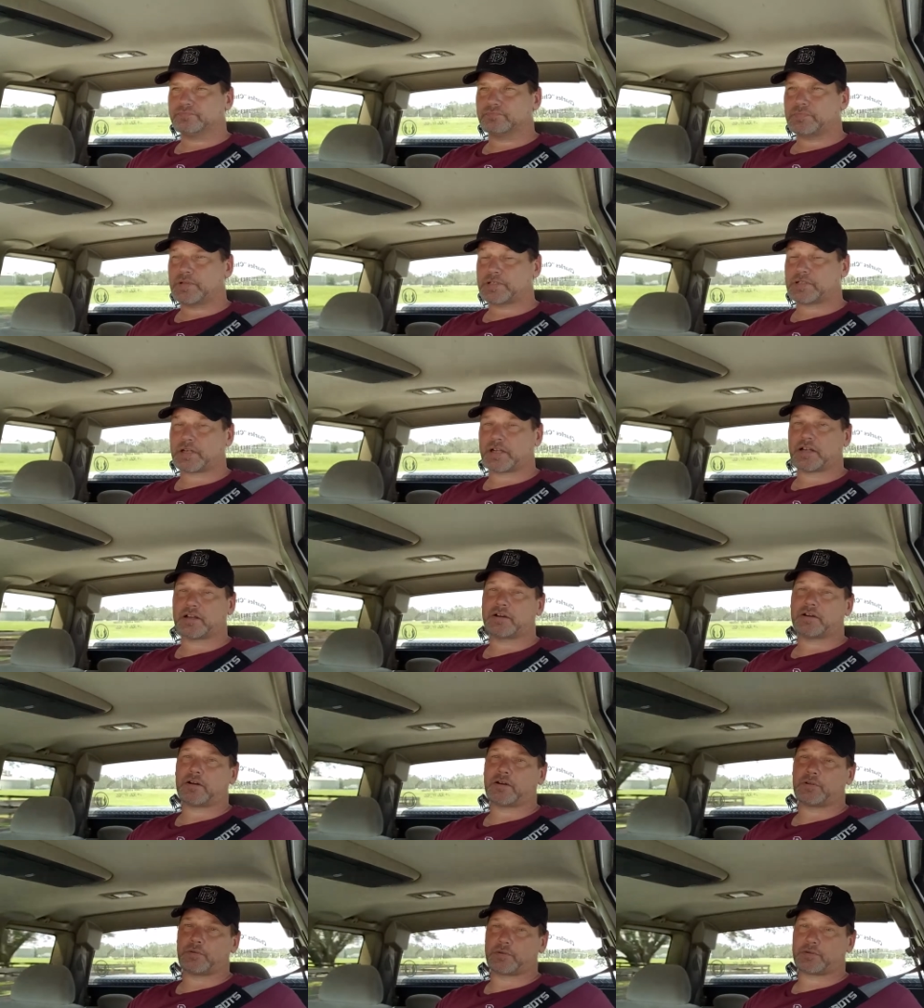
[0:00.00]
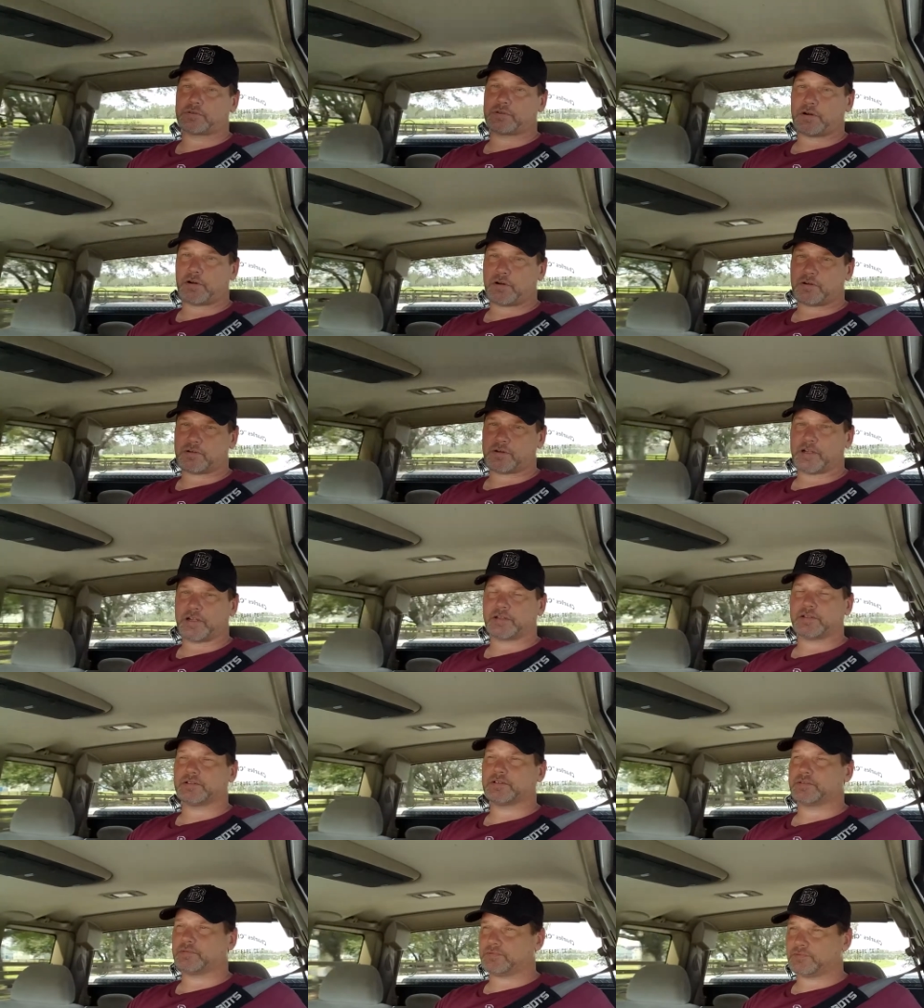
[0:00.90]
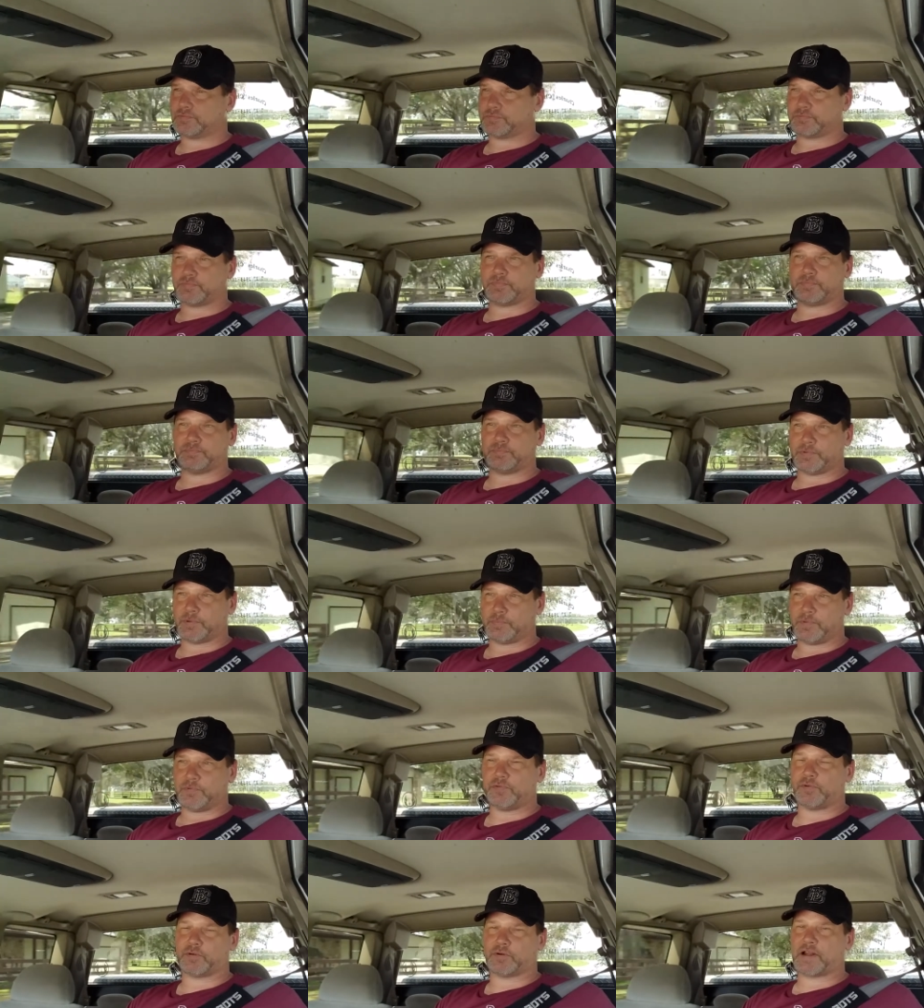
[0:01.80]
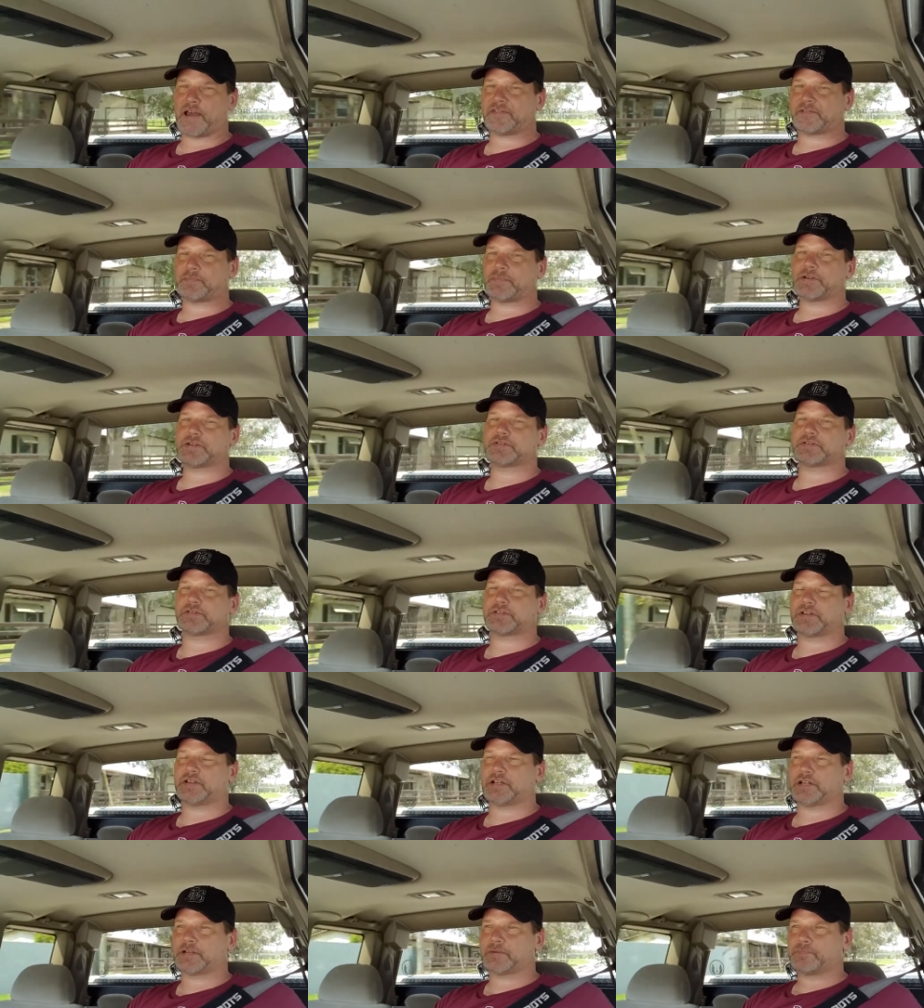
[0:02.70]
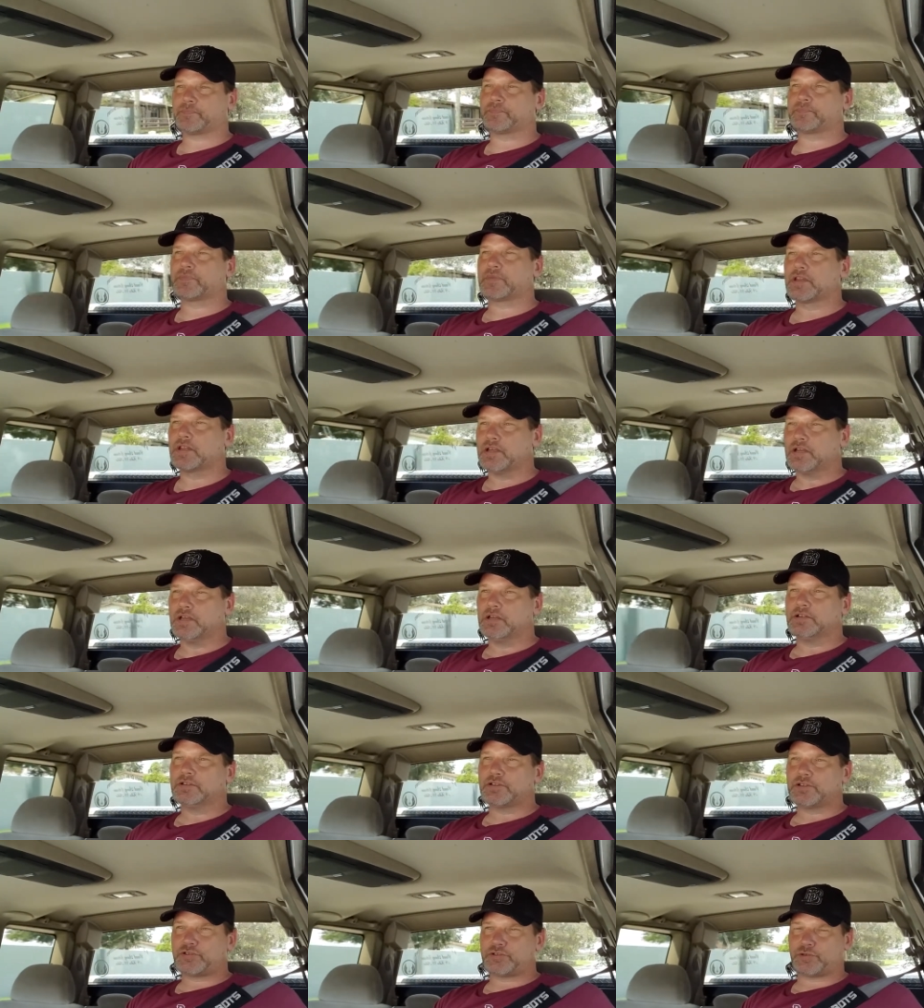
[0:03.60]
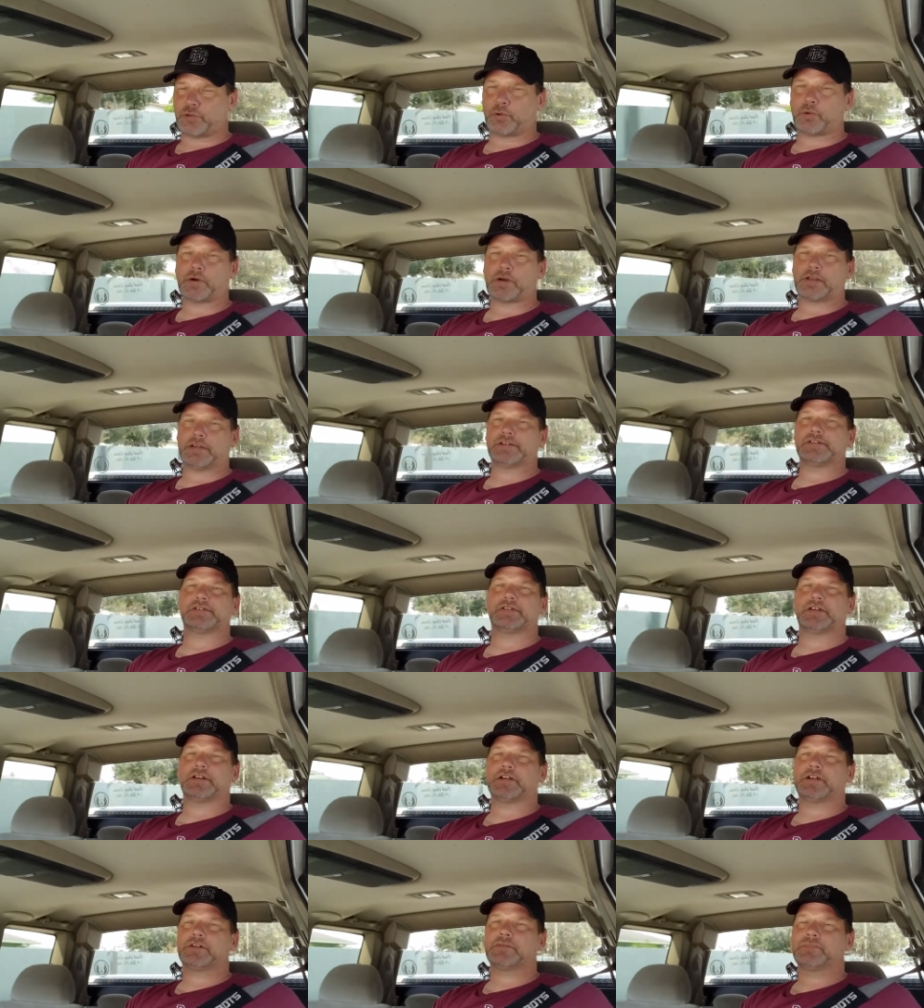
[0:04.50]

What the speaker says: Picture I got in a car with a car wreck. The before and after pictures are there. The story is there.